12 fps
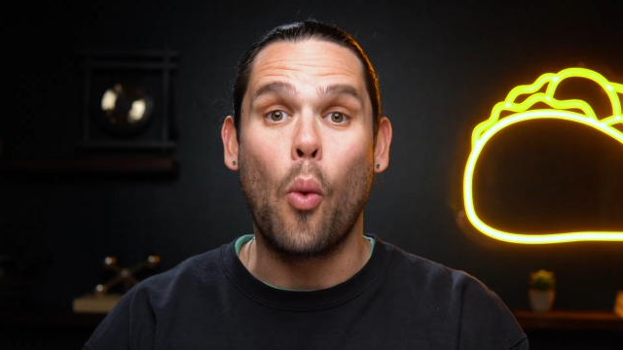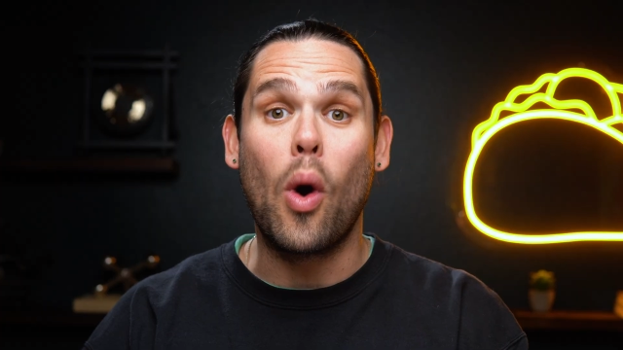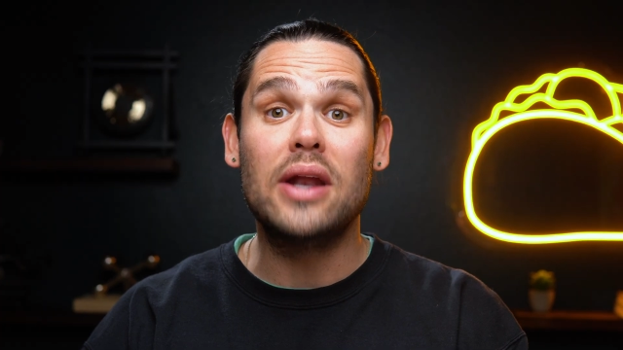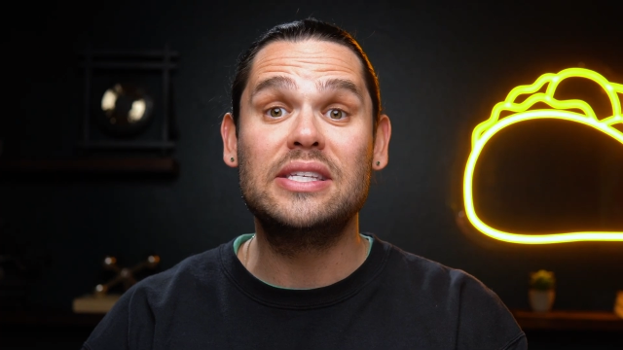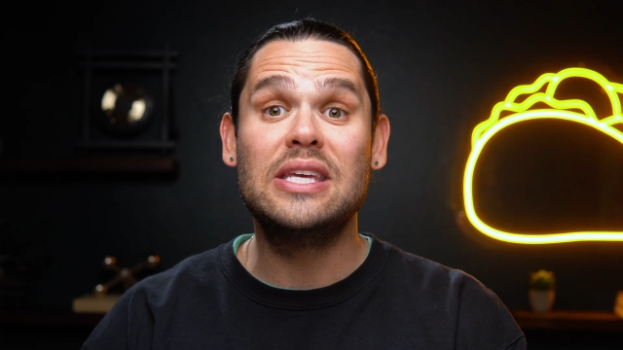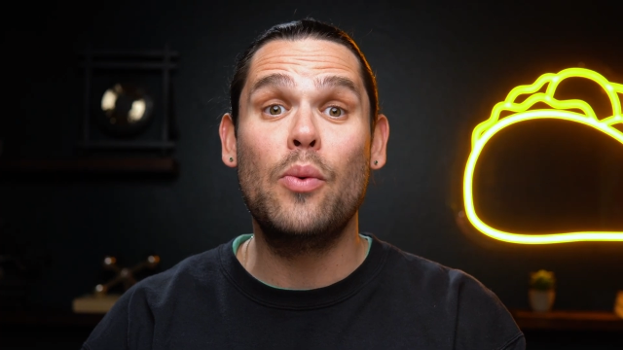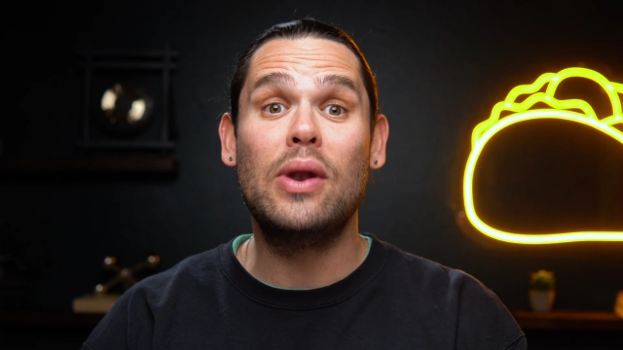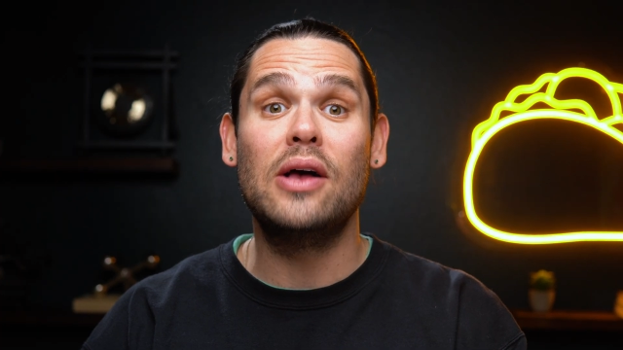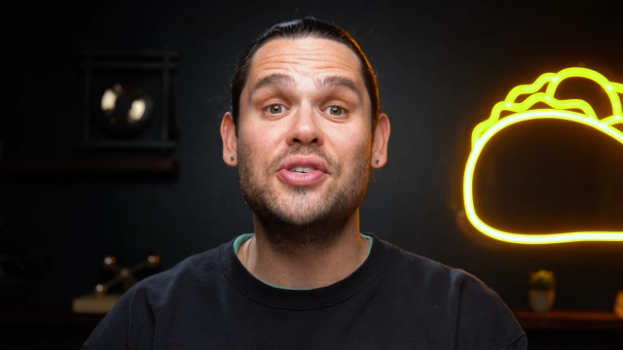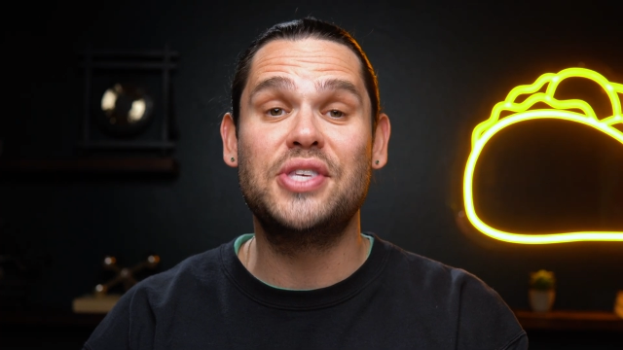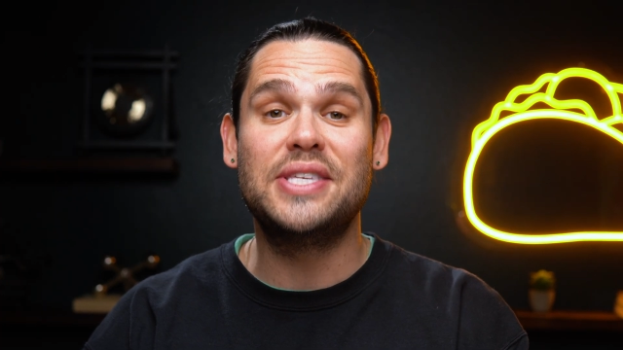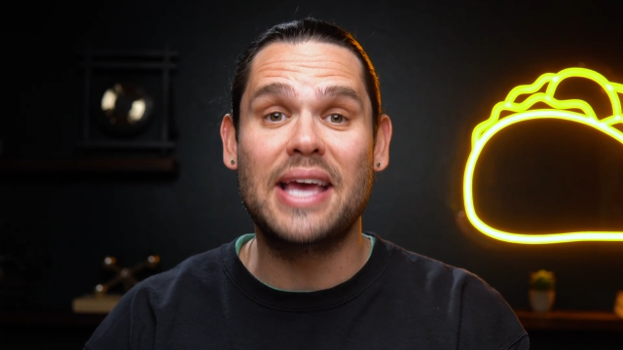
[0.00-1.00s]
Want to see what
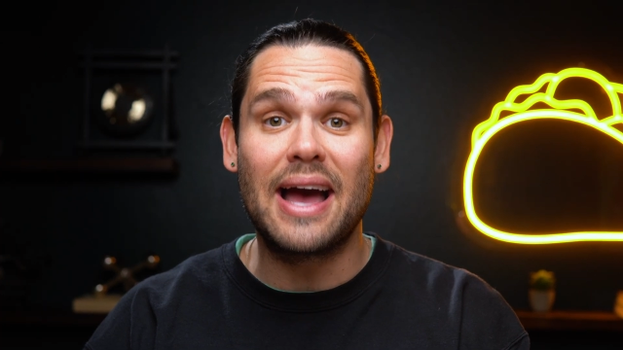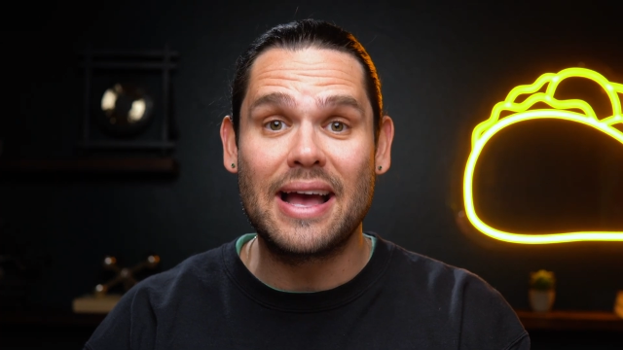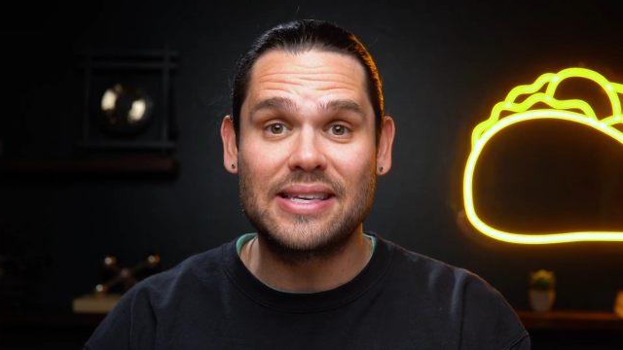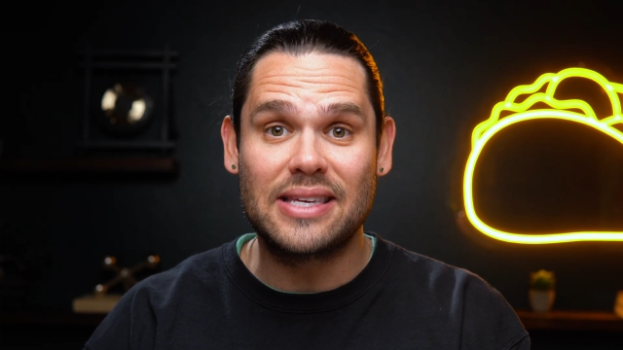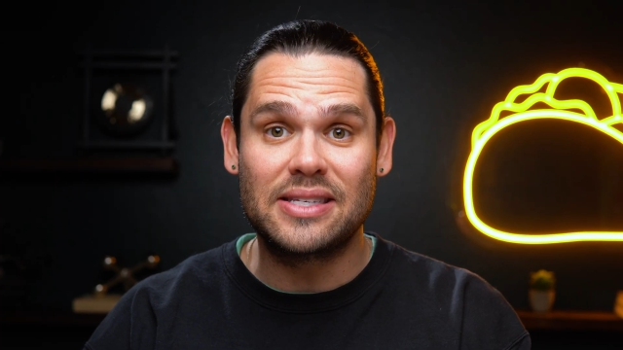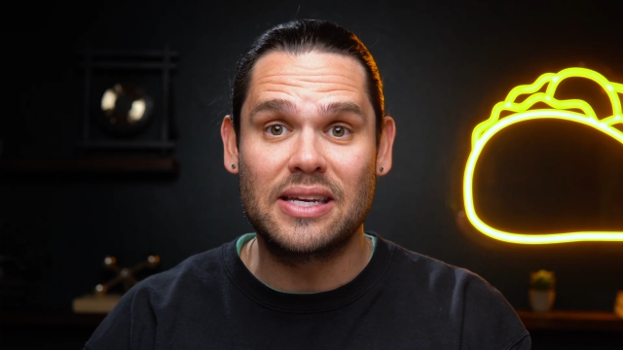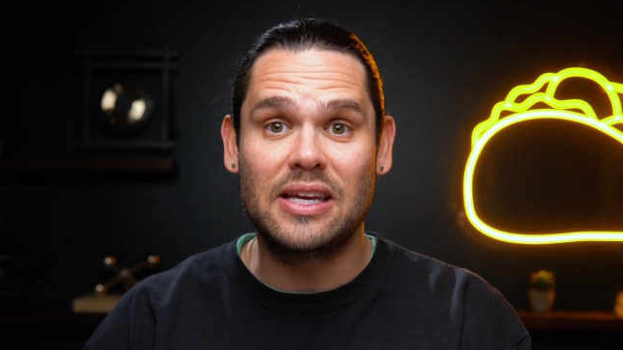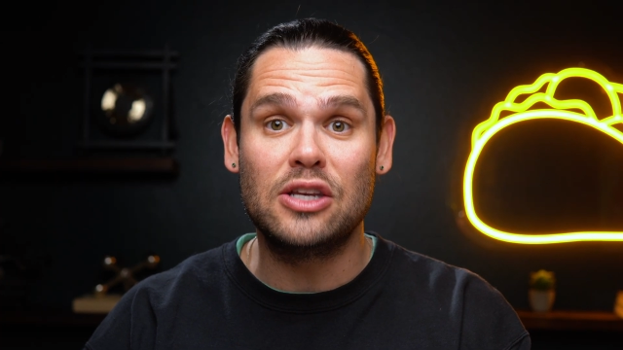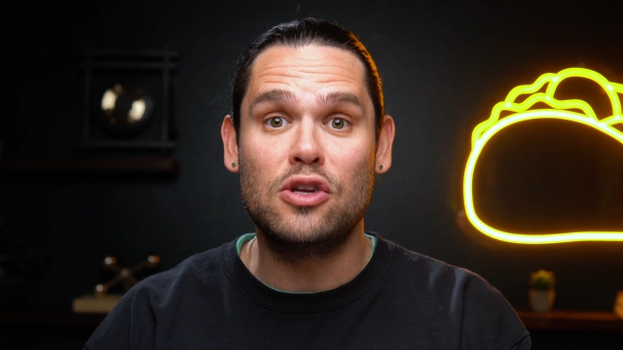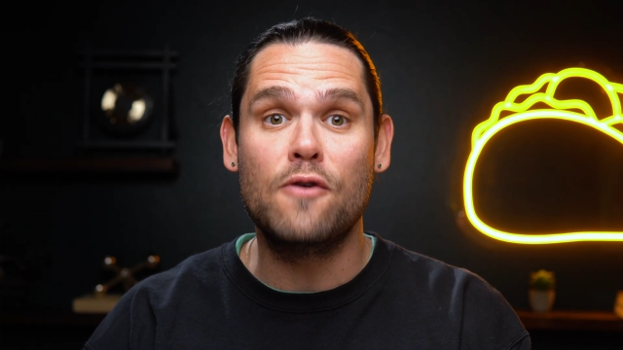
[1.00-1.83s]
else this AI assistant can